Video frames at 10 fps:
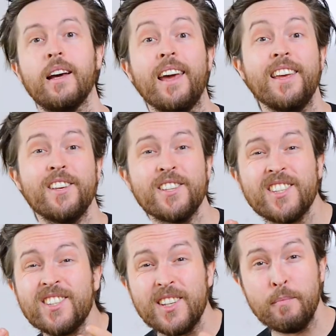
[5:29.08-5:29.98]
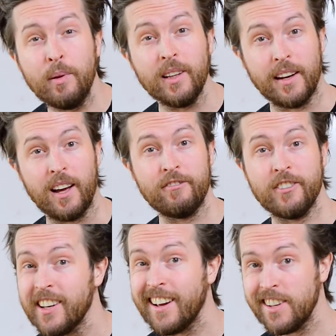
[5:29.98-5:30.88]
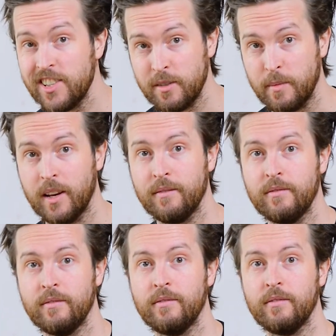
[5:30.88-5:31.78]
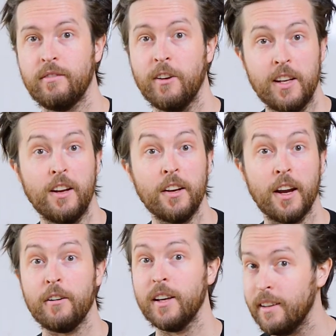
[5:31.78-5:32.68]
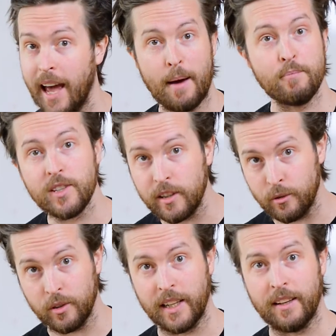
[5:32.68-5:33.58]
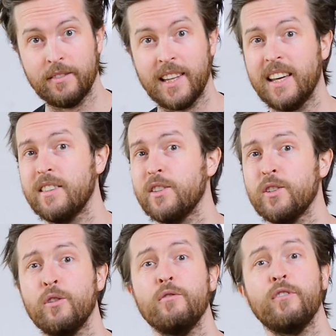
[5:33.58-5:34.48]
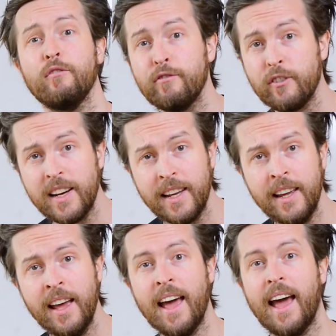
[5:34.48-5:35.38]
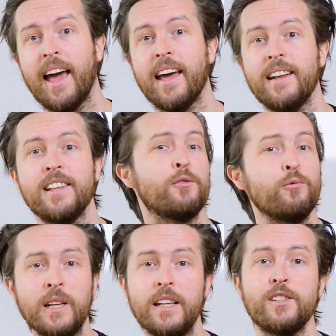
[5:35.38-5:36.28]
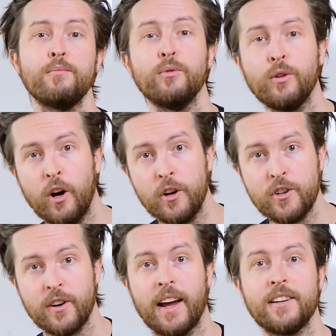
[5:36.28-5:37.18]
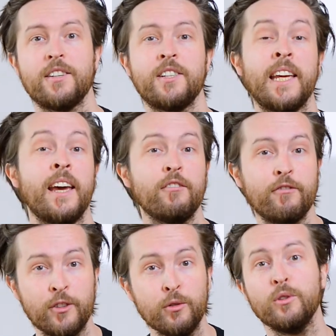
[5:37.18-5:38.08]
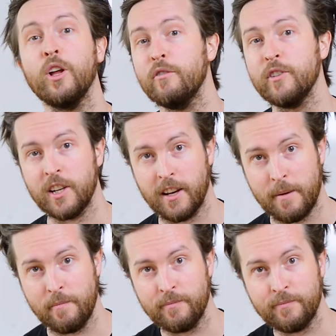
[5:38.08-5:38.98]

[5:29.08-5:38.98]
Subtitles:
Is it simple enough for the customer? For Inyenyeri, absolutely. They get the stove for free, and it's a really simple contract to get fuel over time.